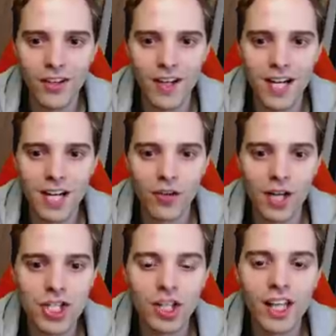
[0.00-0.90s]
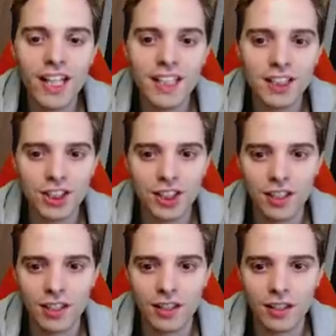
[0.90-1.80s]
Crashalange.
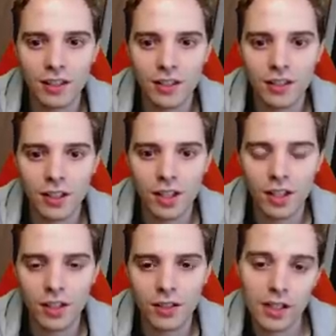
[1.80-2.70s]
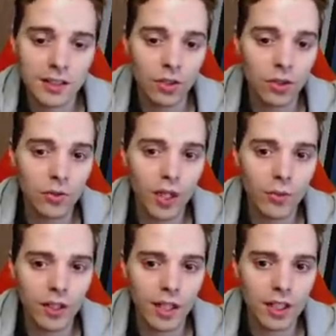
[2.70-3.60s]
That's the only way
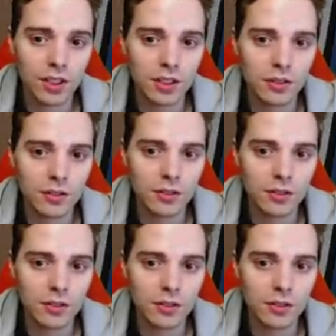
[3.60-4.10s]
we can actually